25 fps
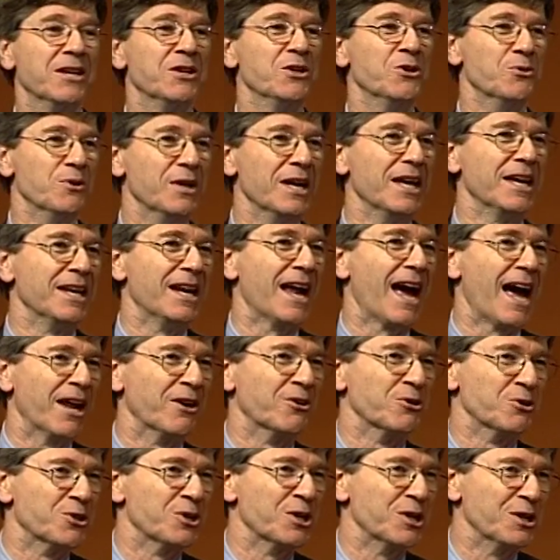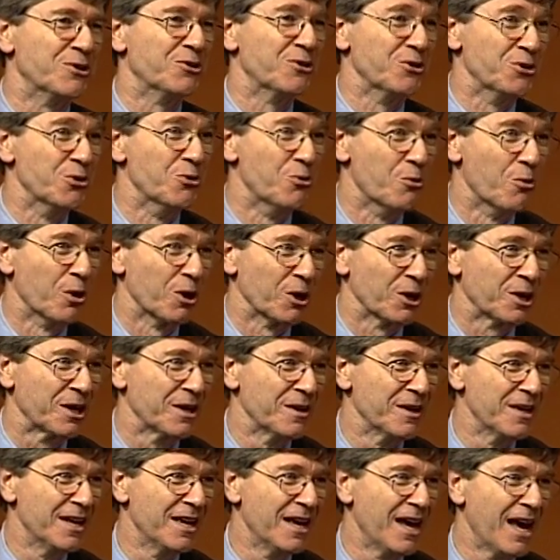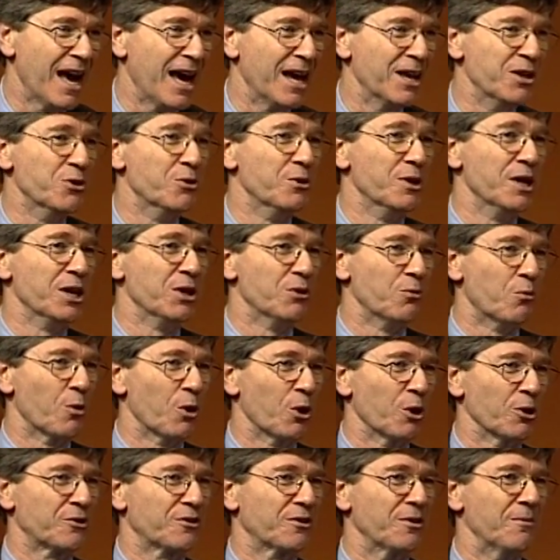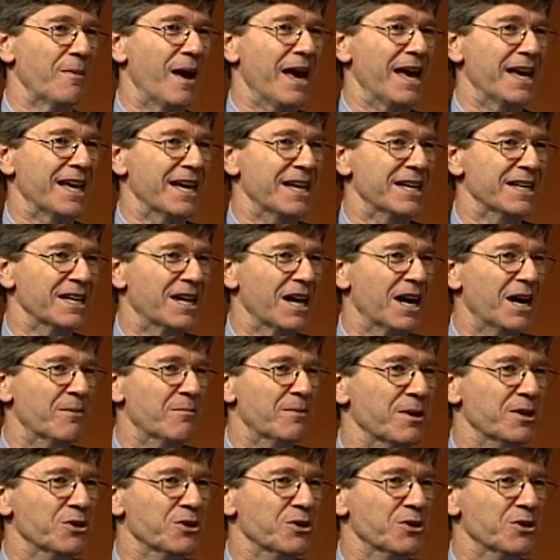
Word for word: You need energy to do work, and you need work to make income,